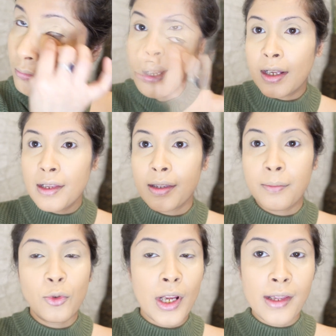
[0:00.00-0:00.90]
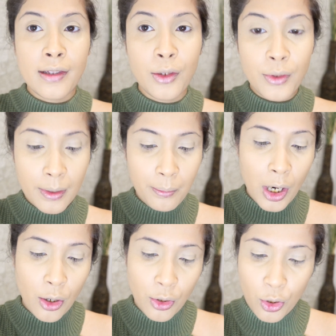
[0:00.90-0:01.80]
Dust some translucent
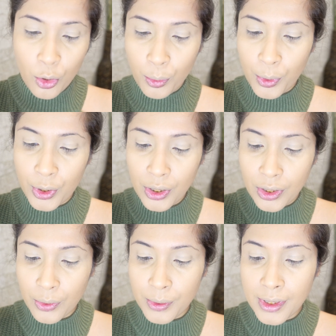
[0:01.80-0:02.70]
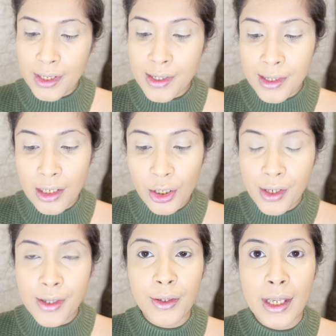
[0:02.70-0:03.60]
powder over those
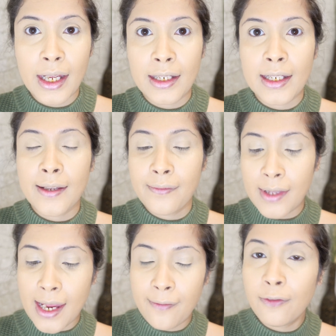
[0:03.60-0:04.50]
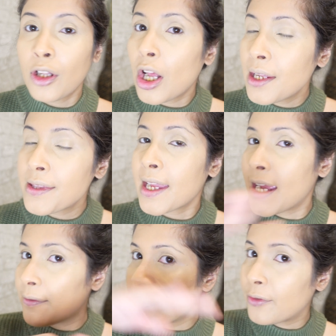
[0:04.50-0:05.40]
concealers so that it gives a flawless
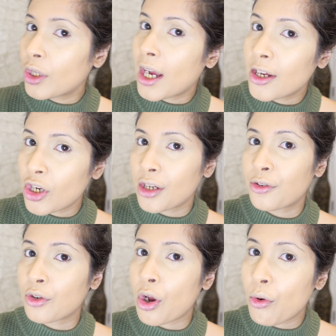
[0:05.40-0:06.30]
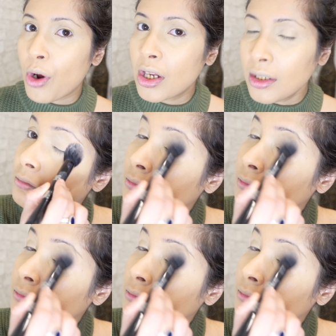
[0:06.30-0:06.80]
canvas for the eyeshadow to go on.